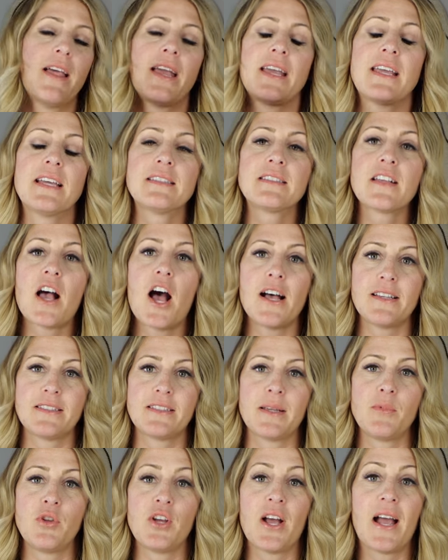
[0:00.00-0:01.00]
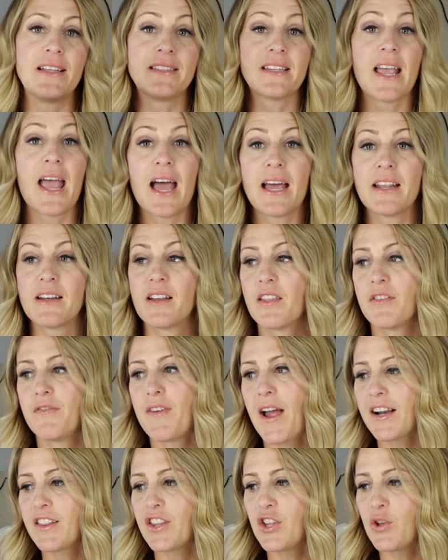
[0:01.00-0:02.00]
Like it's awesome, you guys. And the
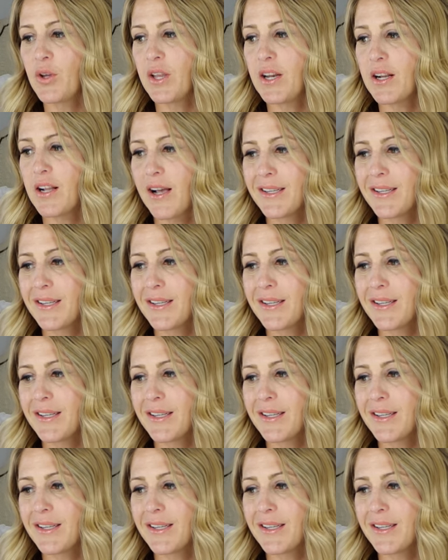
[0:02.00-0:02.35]
fact that you get to